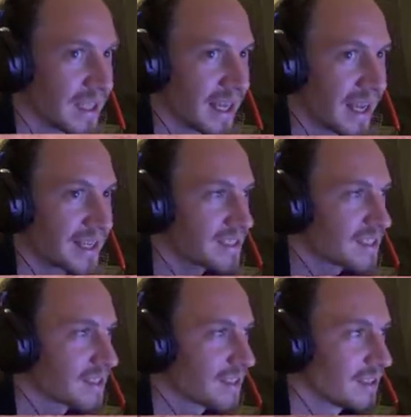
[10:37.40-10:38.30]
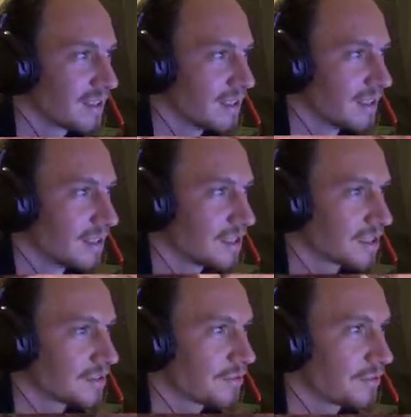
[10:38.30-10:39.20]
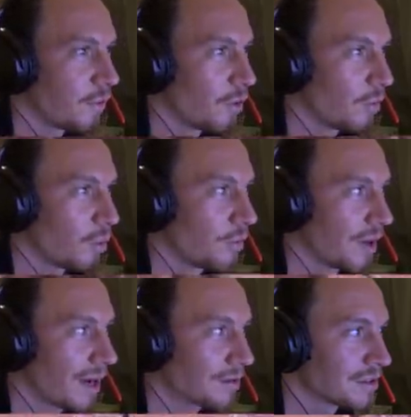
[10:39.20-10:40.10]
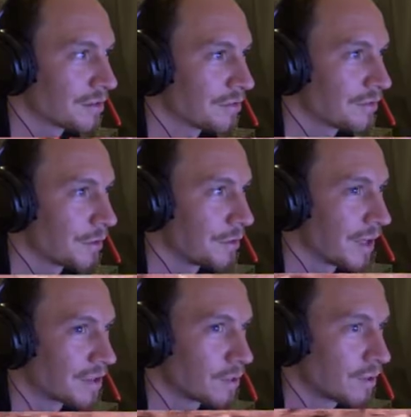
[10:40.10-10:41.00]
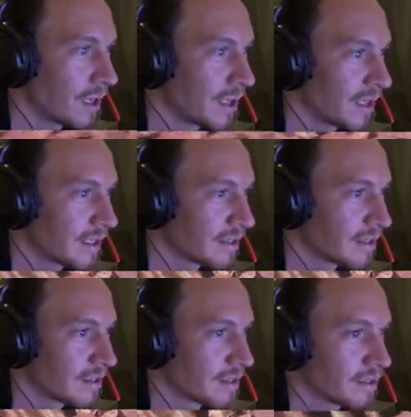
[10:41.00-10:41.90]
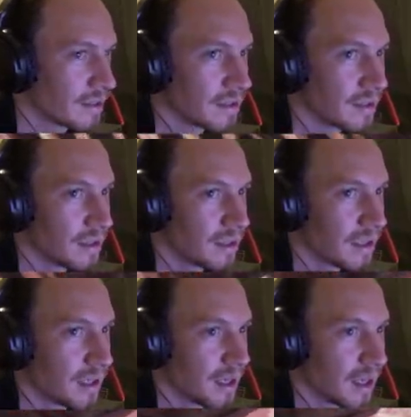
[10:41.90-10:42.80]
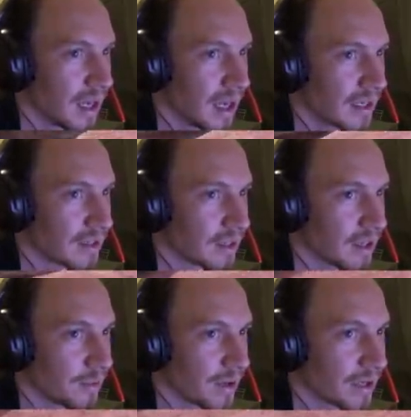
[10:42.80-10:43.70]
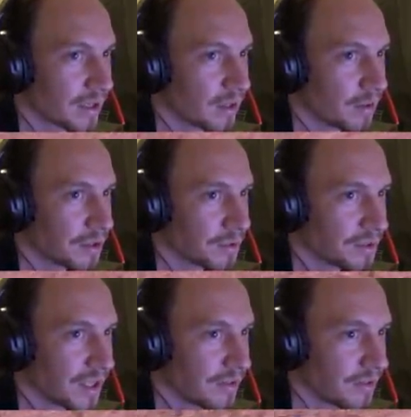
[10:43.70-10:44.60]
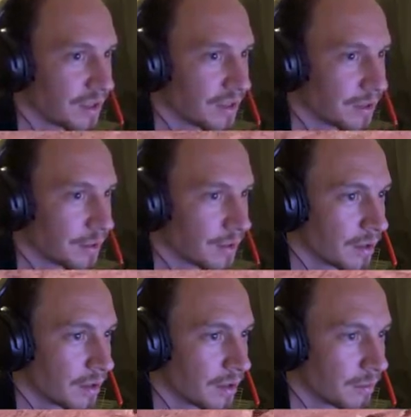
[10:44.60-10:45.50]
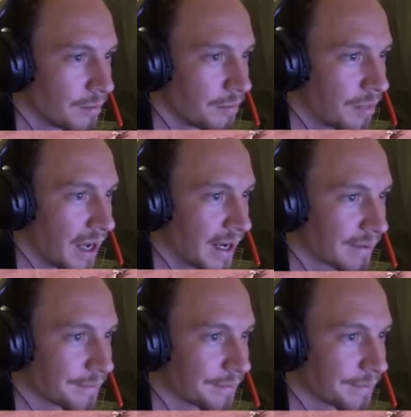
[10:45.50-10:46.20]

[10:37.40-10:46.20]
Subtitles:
Yes. Just 4 more pounds of food, that's all I need. And I reckon... Oh, you'll definitely do. Bang.